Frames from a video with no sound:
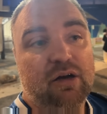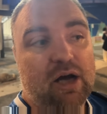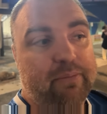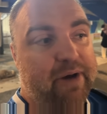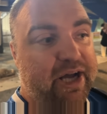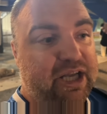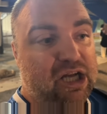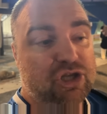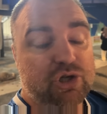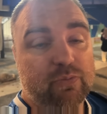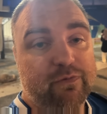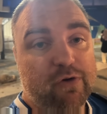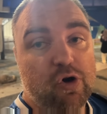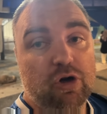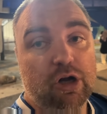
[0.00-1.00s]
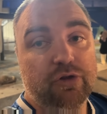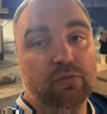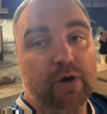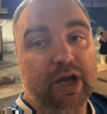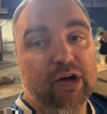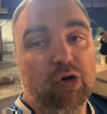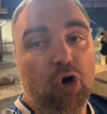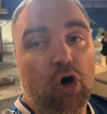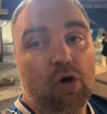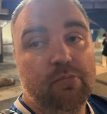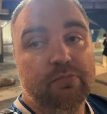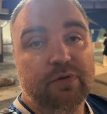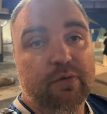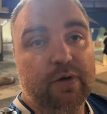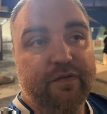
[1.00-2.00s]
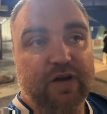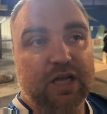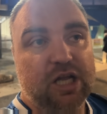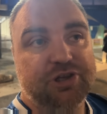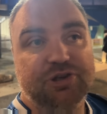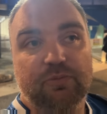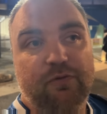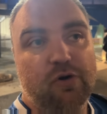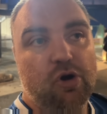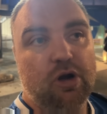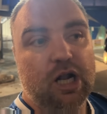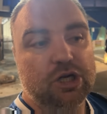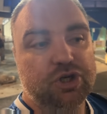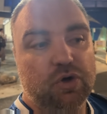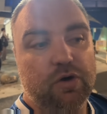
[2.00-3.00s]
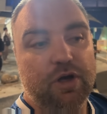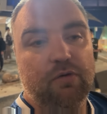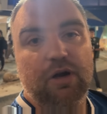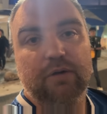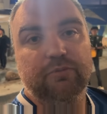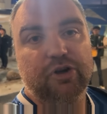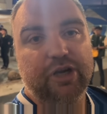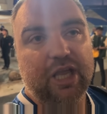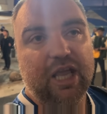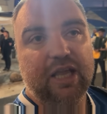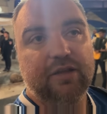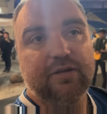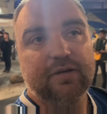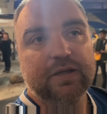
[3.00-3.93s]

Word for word: I might get some food on the way home. If I get some food, I'll show you what I'm going to eat.